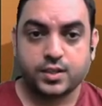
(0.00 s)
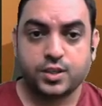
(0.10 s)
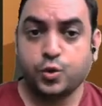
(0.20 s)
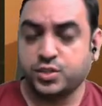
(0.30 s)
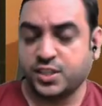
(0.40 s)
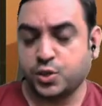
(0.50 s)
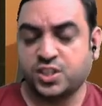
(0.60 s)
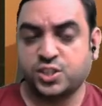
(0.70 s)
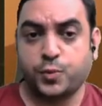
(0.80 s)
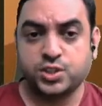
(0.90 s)
two
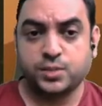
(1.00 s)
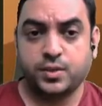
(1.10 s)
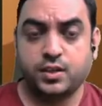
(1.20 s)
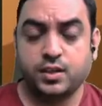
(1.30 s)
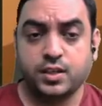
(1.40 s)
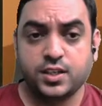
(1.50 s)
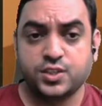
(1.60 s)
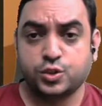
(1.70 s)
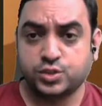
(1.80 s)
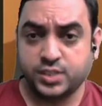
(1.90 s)
situations possible.
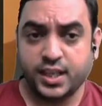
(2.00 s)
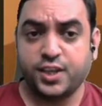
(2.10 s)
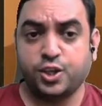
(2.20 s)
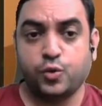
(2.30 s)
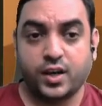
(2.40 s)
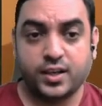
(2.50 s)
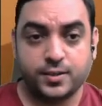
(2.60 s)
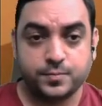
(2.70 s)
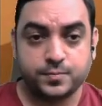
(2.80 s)
So scenario one,